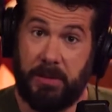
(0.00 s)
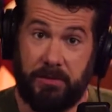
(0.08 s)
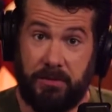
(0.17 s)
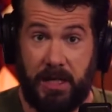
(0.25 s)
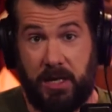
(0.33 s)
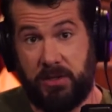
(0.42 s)
but
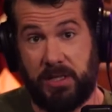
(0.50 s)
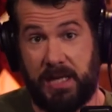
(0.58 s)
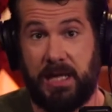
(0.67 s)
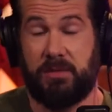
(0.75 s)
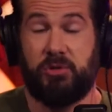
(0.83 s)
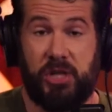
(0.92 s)
they used to
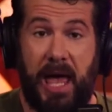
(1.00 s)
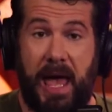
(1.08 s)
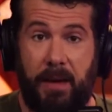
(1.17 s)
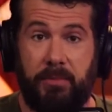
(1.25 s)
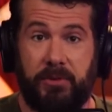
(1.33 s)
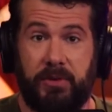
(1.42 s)
take some
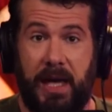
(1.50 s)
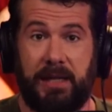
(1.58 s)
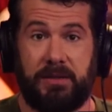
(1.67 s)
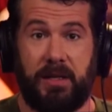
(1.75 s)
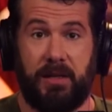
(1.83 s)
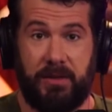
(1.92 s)
jabs
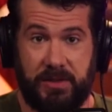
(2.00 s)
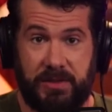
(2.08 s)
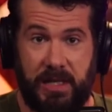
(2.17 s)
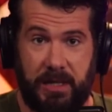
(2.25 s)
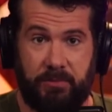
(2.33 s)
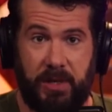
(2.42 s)
at the
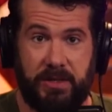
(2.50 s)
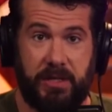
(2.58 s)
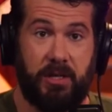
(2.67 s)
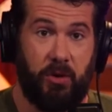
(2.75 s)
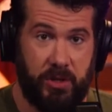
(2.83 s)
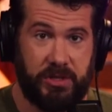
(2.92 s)
sitting
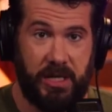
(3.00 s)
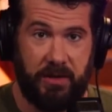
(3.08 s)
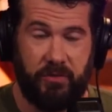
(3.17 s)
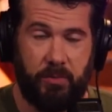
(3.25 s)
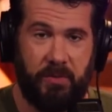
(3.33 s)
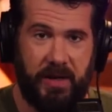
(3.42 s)
president or
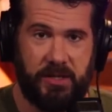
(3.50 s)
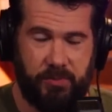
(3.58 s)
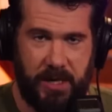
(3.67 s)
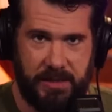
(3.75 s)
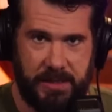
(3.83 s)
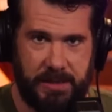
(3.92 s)
sitting former vice
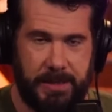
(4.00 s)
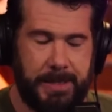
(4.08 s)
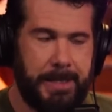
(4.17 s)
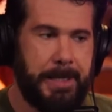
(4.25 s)
president.